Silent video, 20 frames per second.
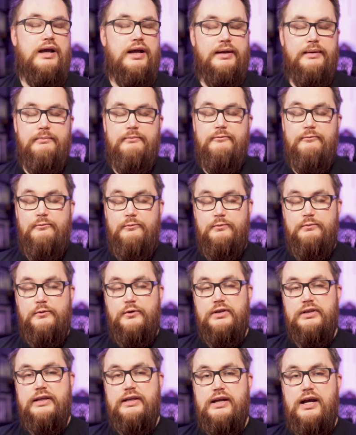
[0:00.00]
I'm
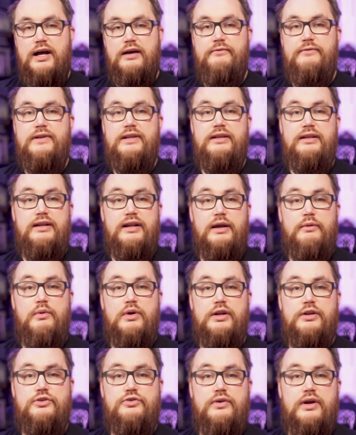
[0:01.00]
really confident and I
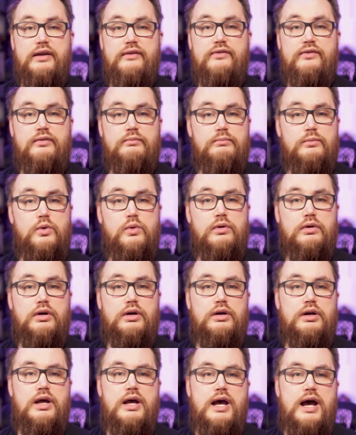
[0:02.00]
want to try some
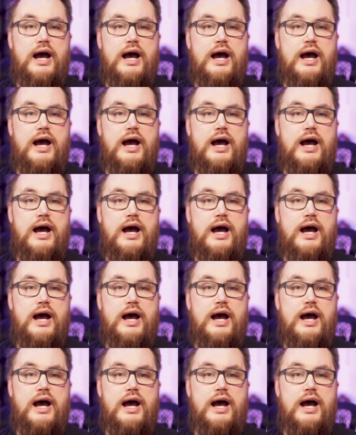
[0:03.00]
more.